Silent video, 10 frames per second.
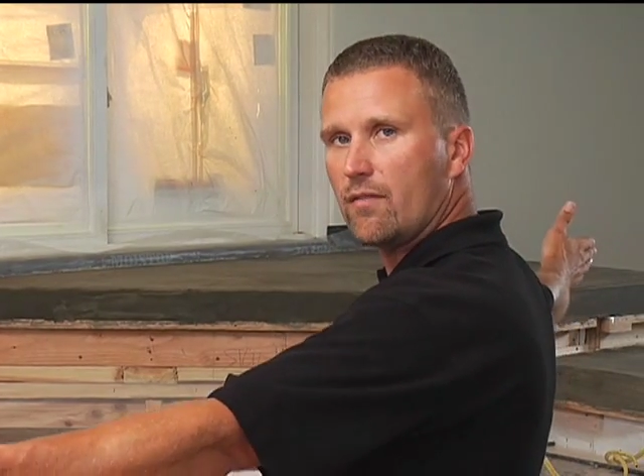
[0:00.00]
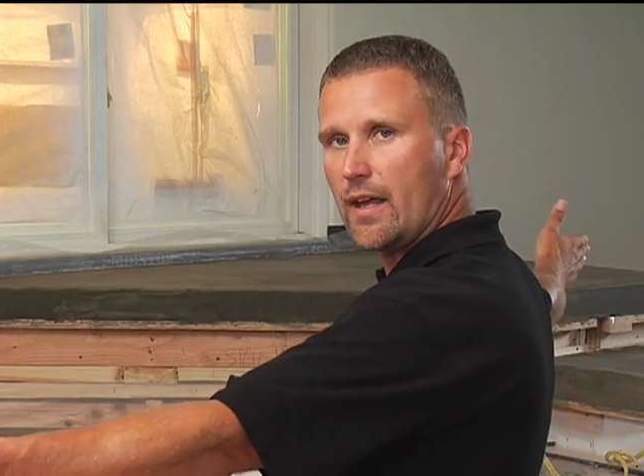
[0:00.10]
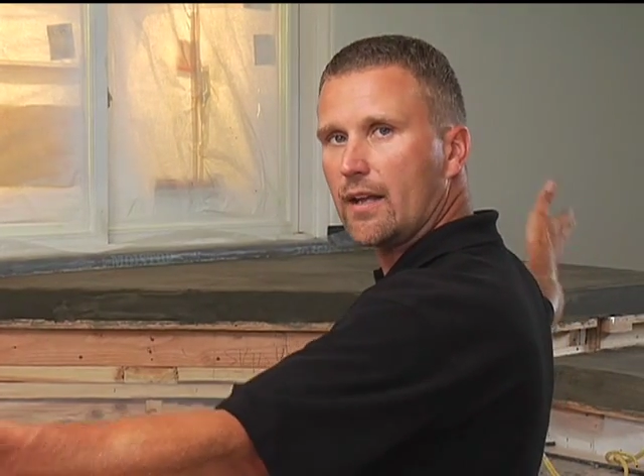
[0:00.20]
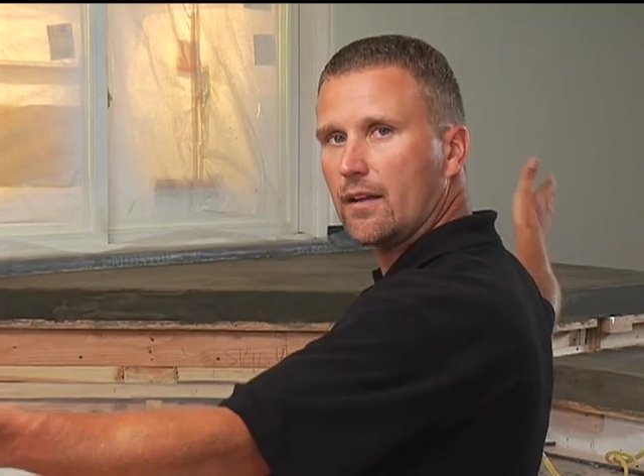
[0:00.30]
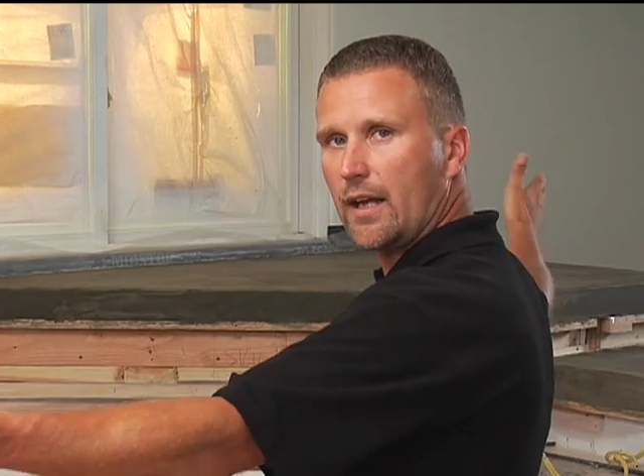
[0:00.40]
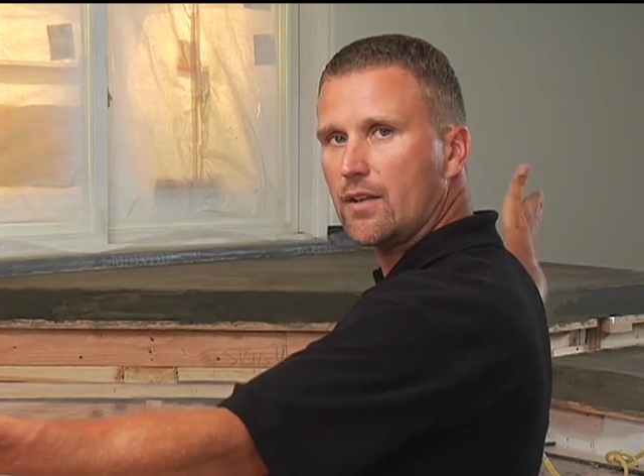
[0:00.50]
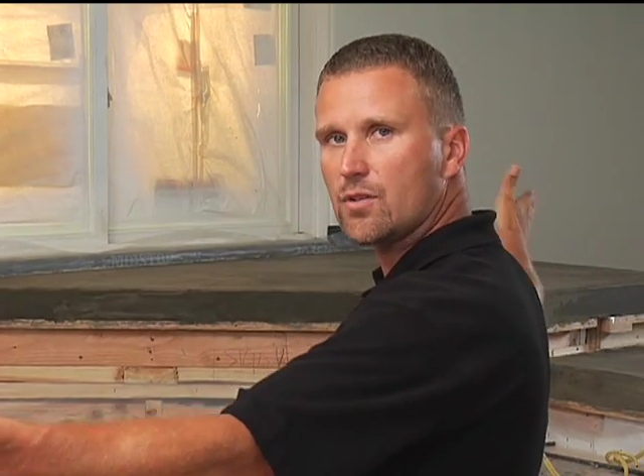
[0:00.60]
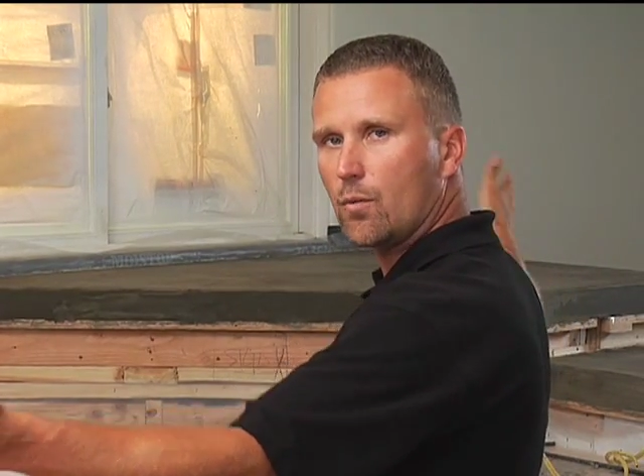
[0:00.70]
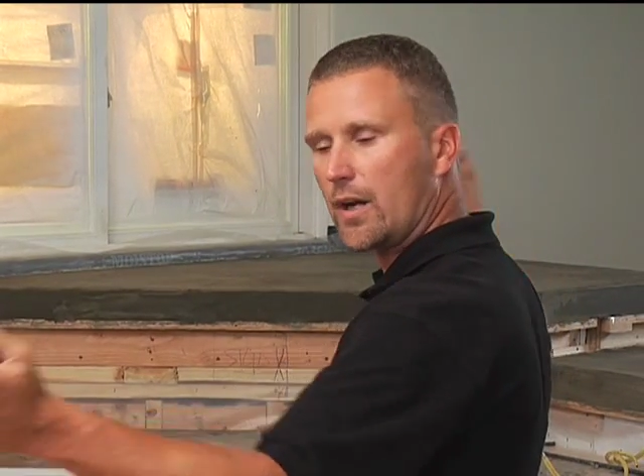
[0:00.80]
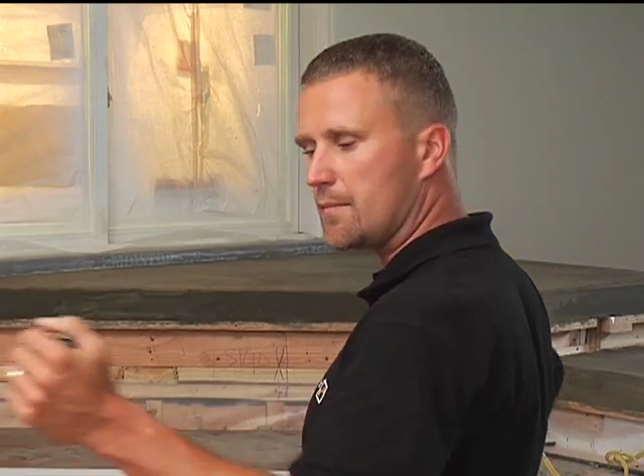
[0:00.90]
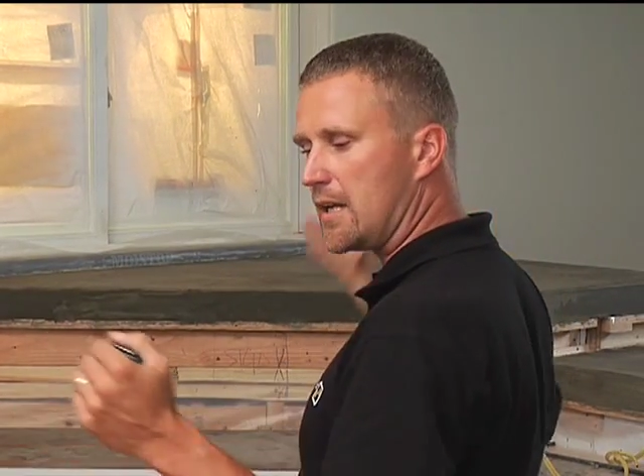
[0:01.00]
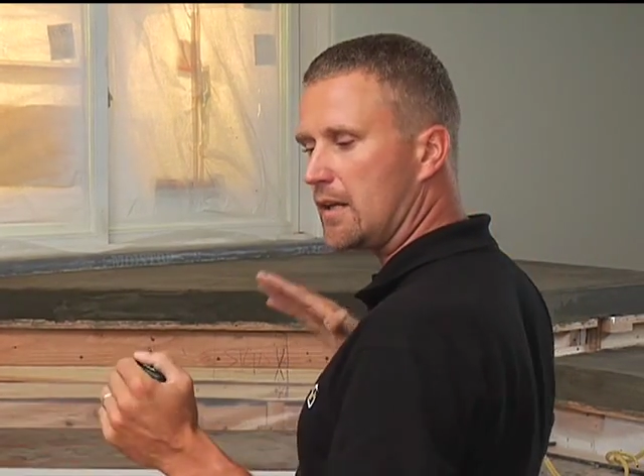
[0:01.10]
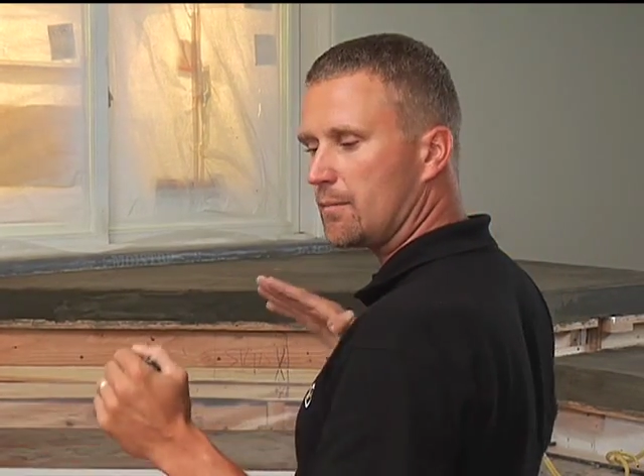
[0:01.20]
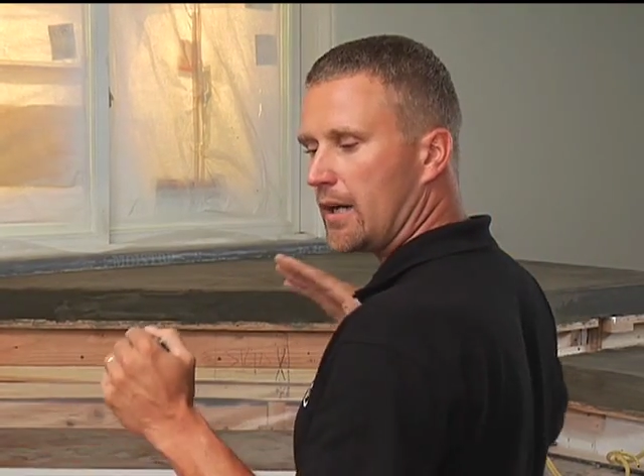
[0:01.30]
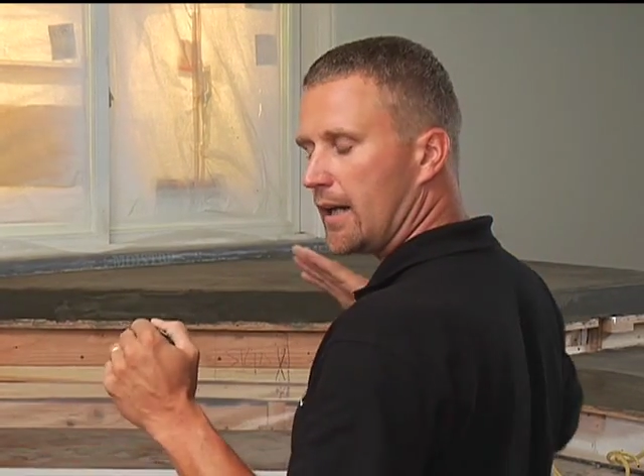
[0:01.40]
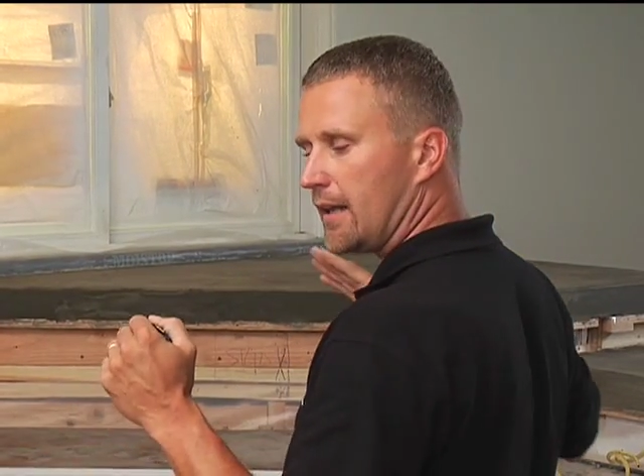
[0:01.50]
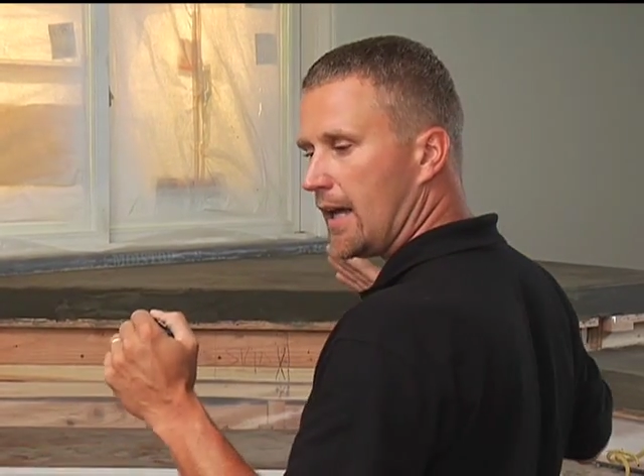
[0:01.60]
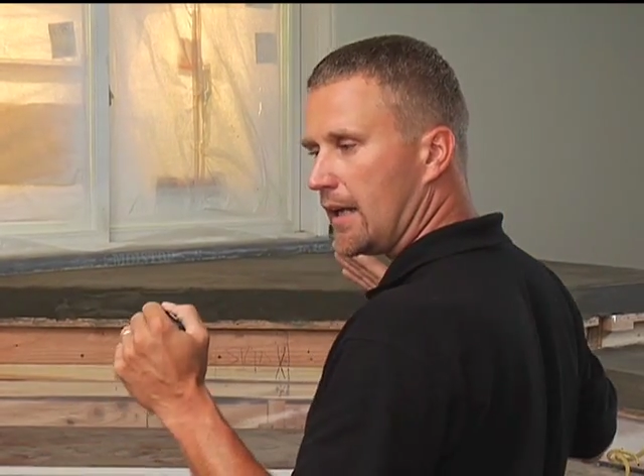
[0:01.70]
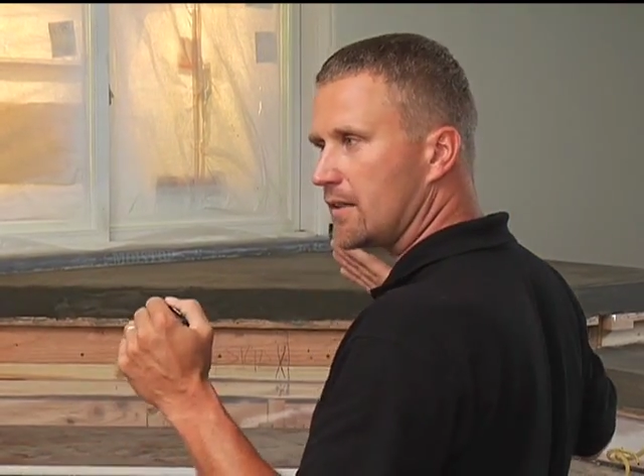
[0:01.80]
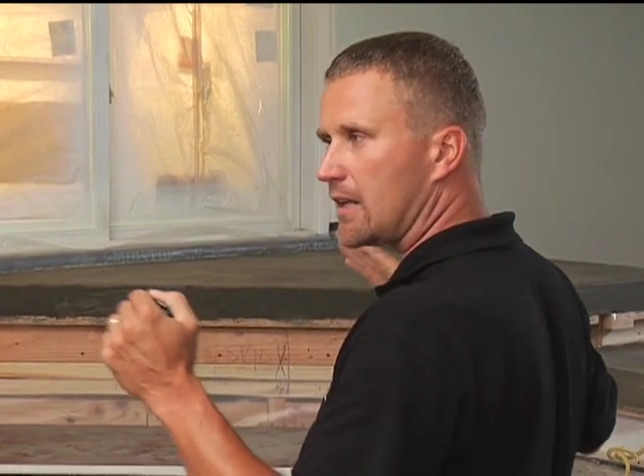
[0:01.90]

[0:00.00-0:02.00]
that laser, what I mean by that is